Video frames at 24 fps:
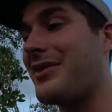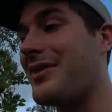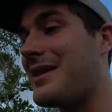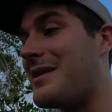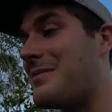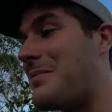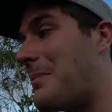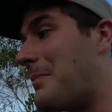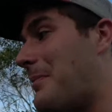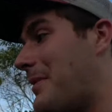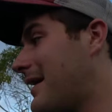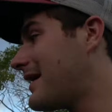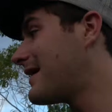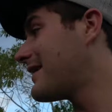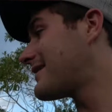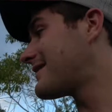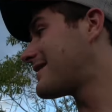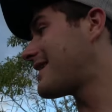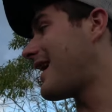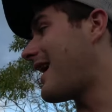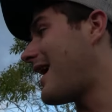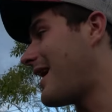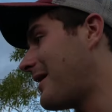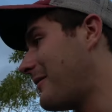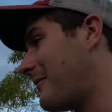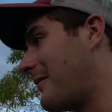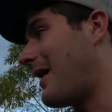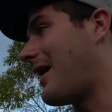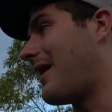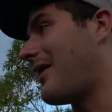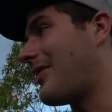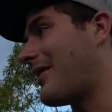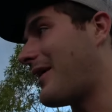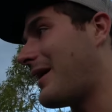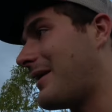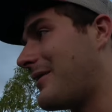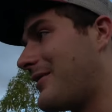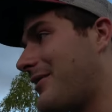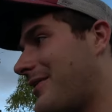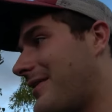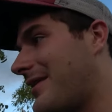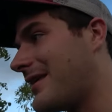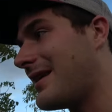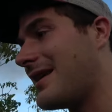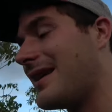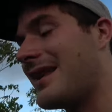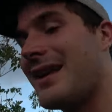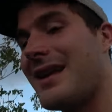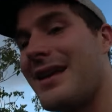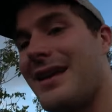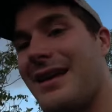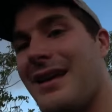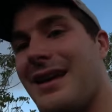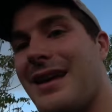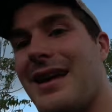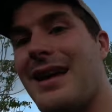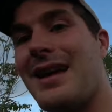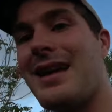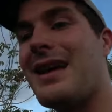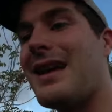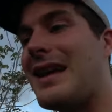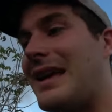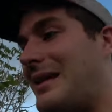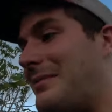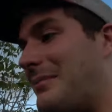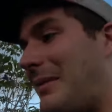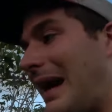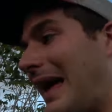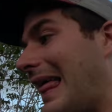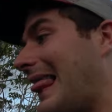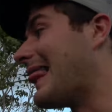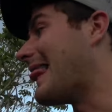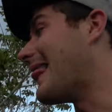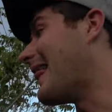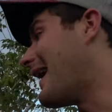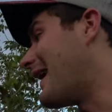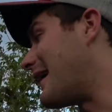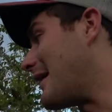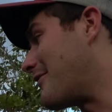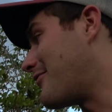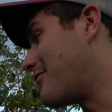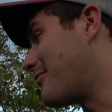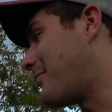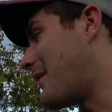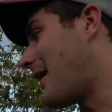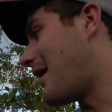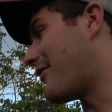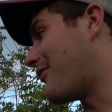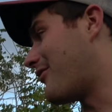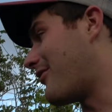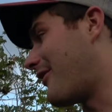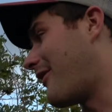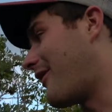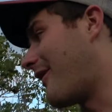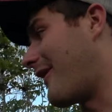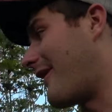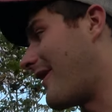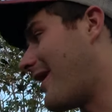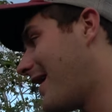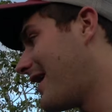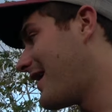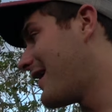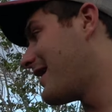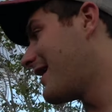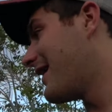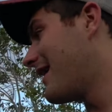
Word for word: the biggest cottonmouth I have seen in my life by far.